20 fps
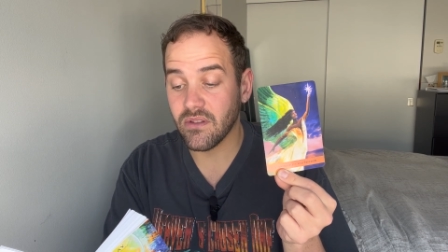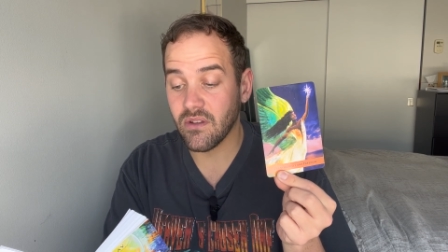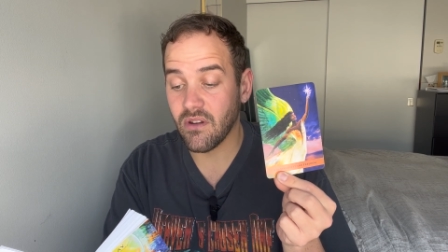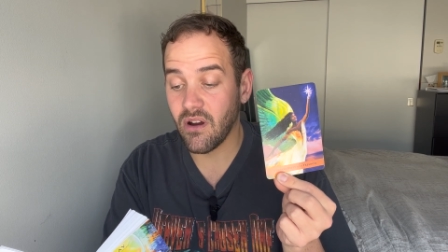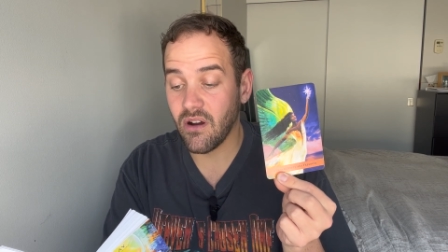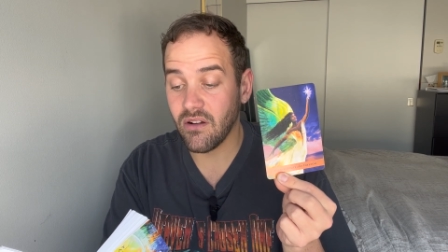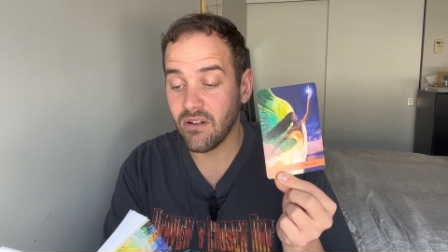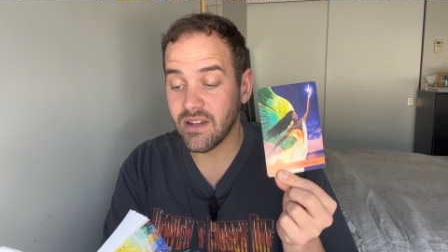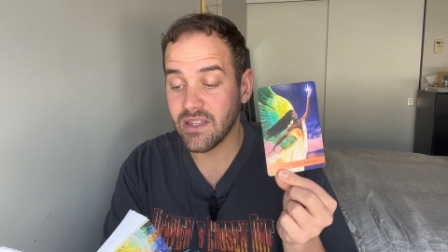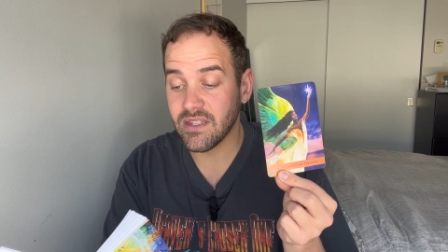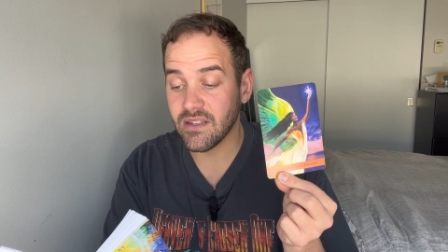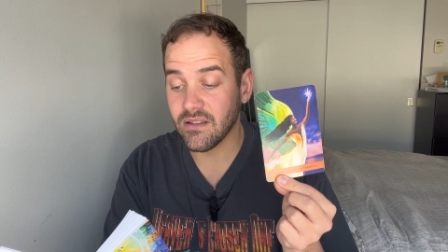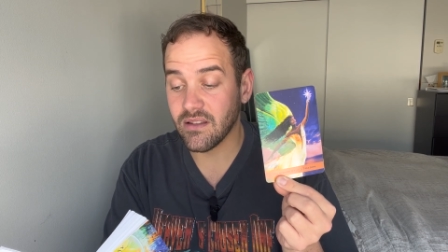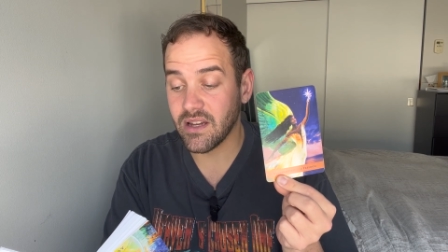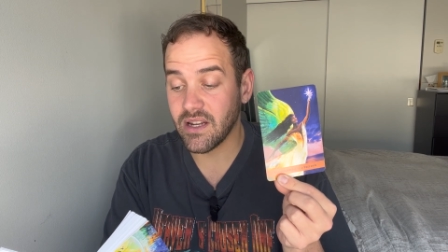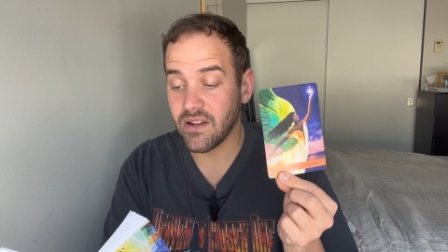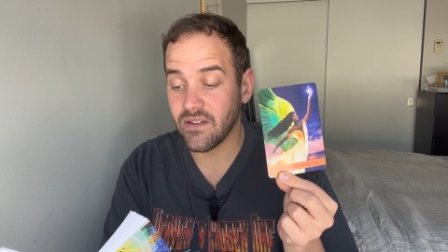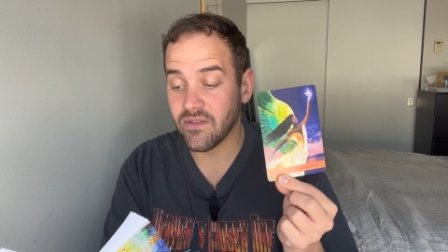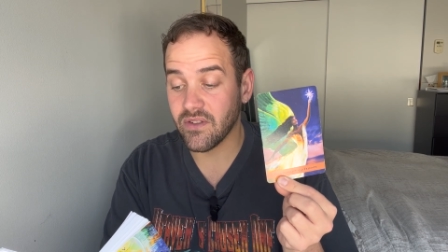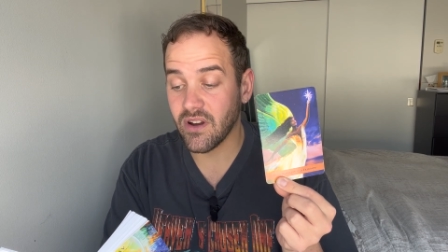call in the
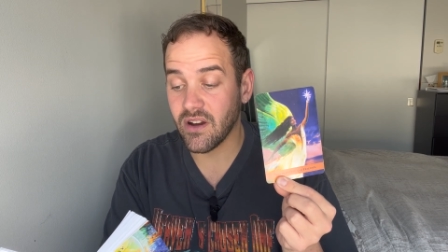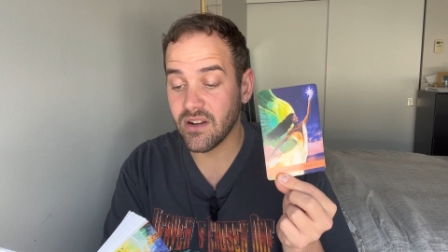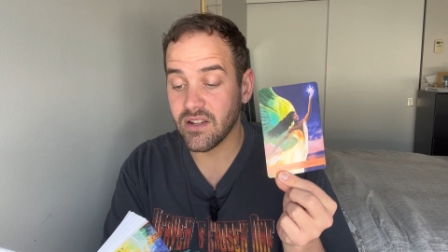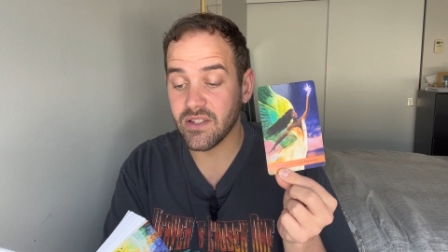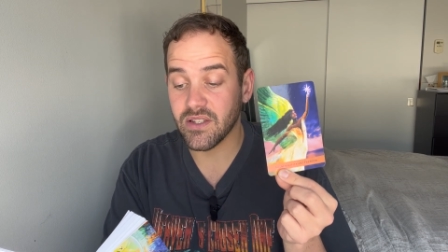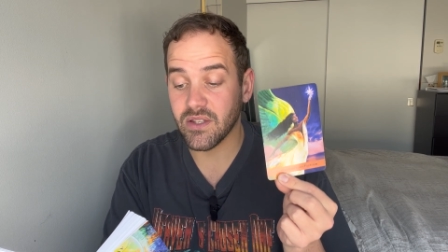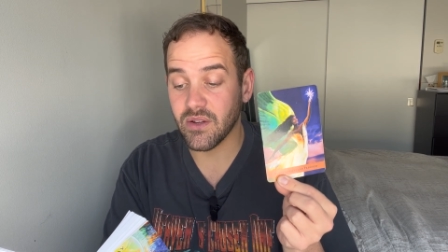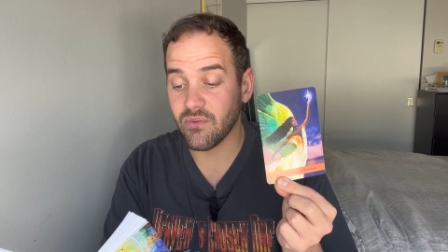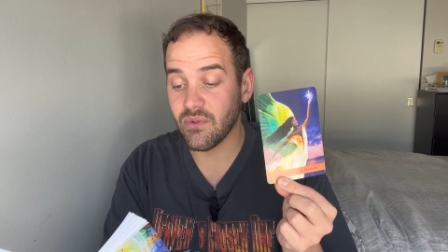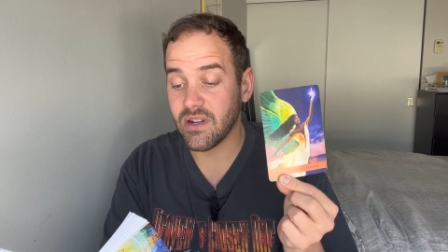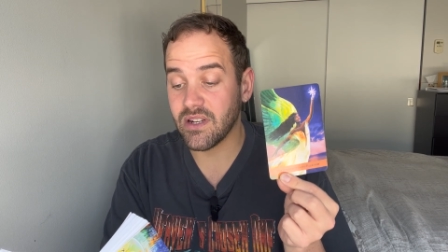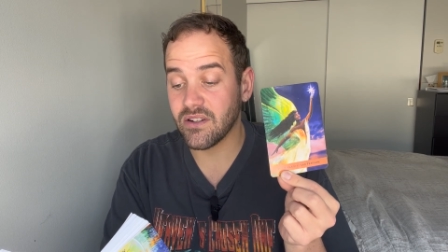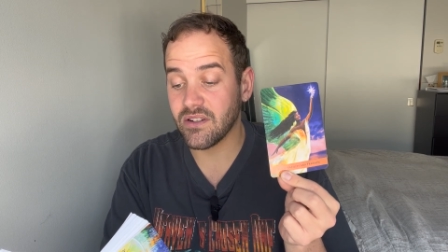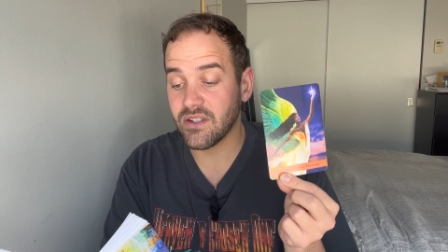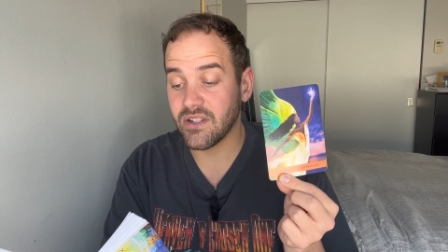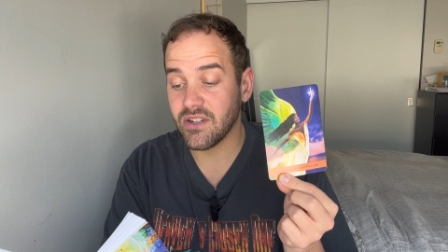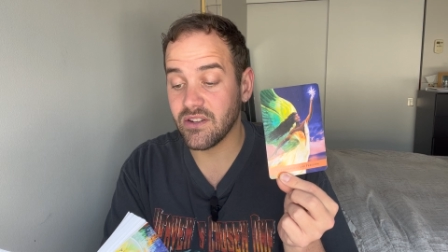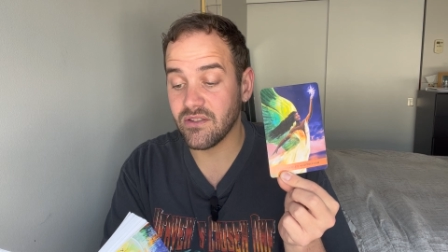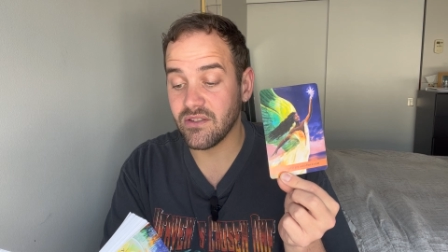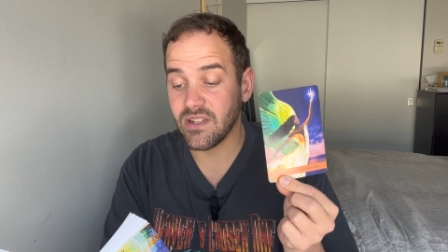light of God and surrender
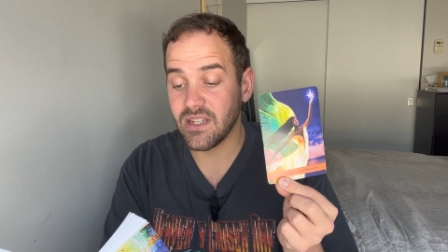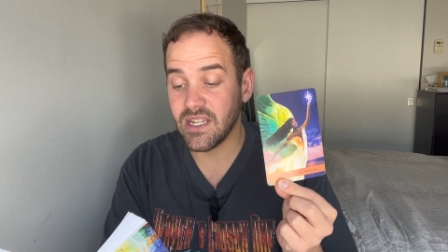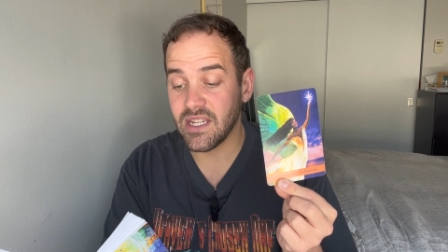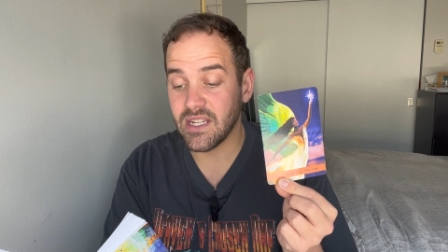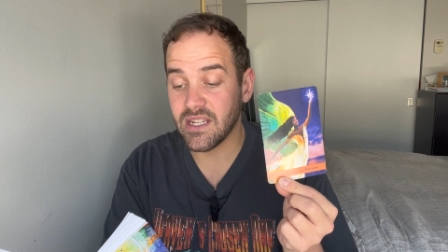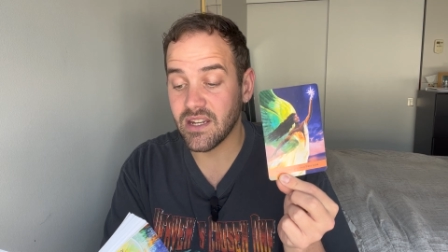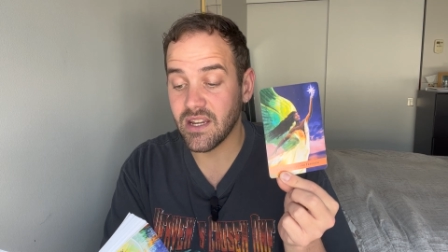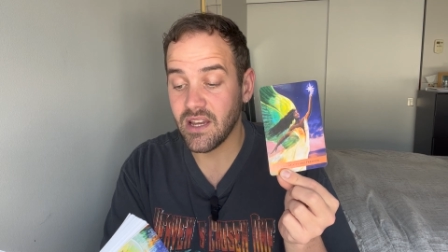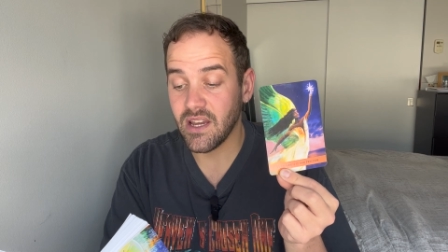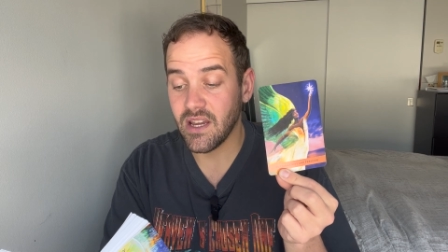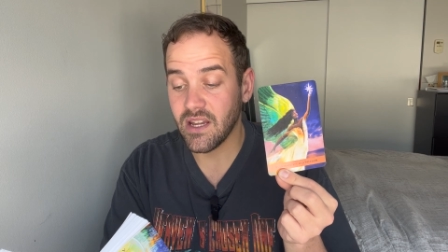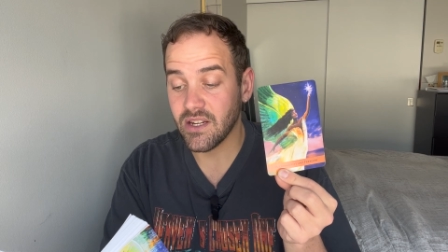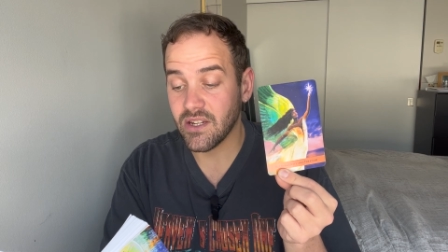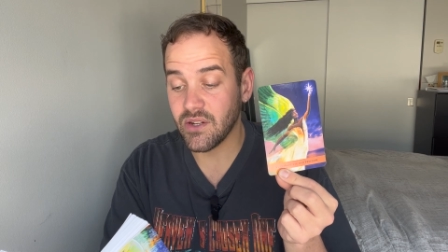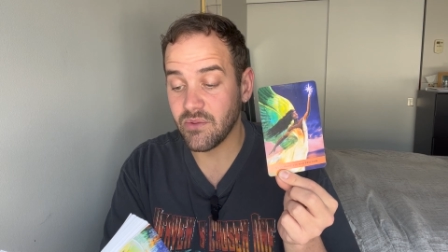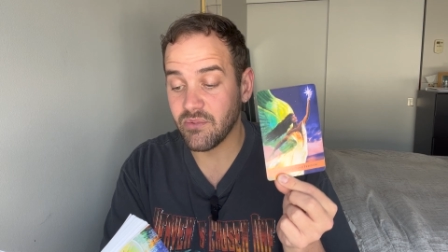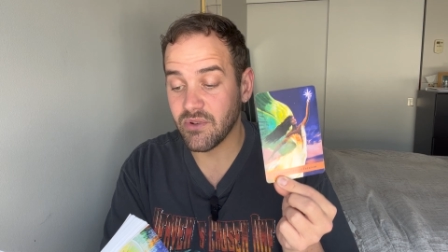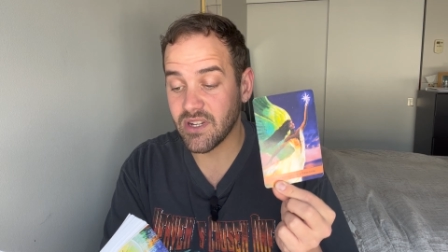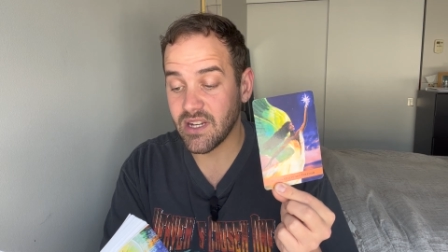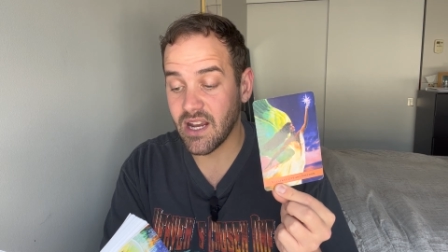to your need
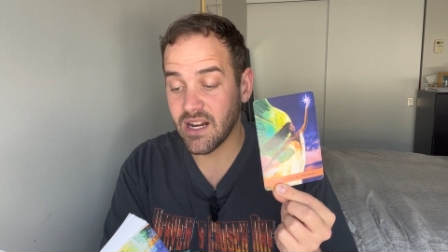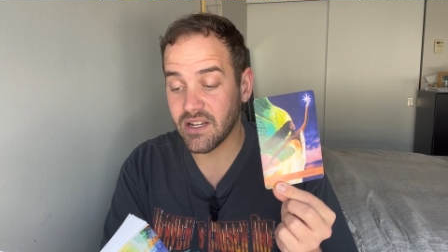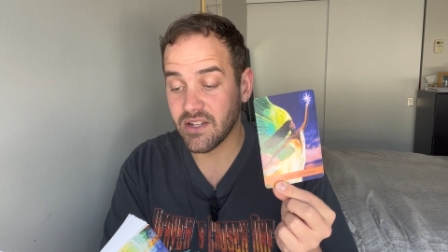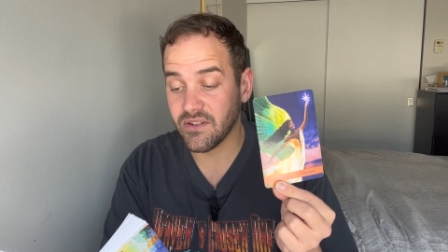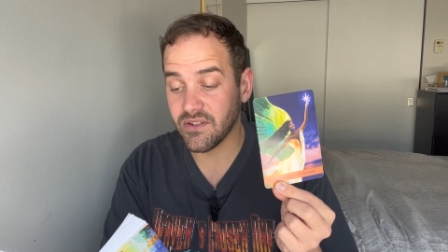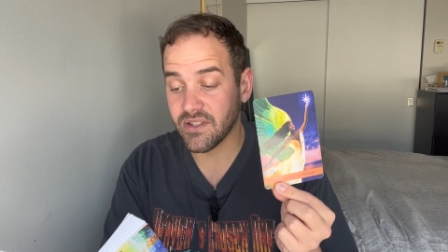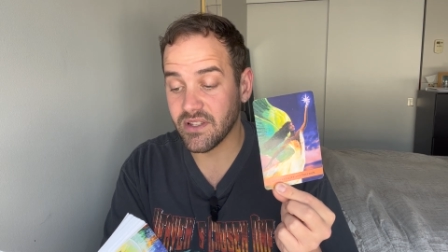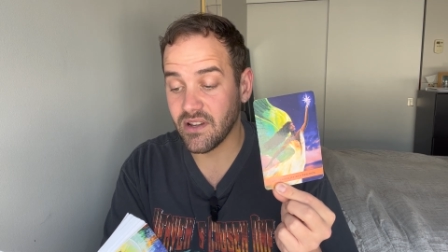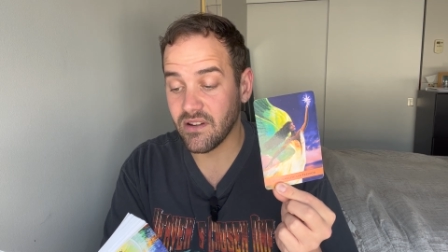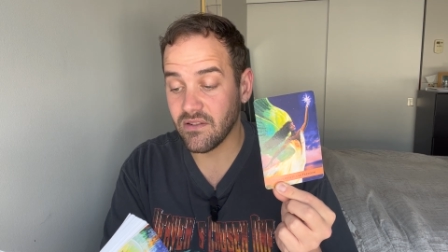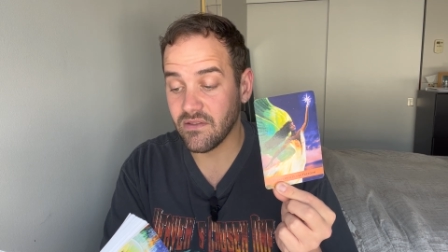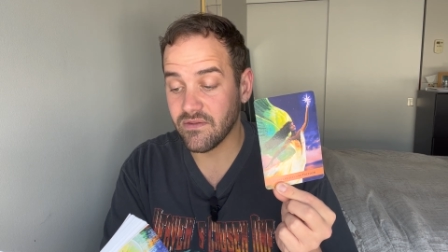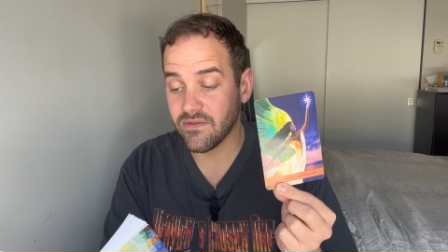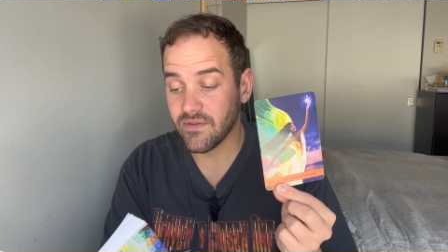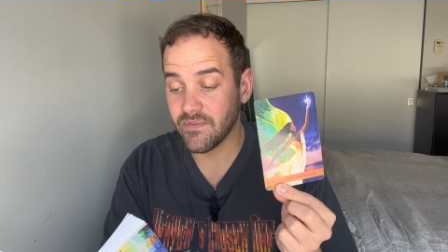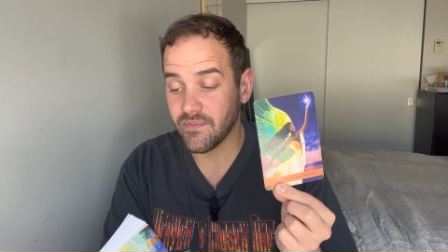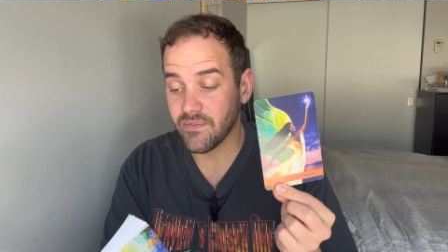to protect yourself.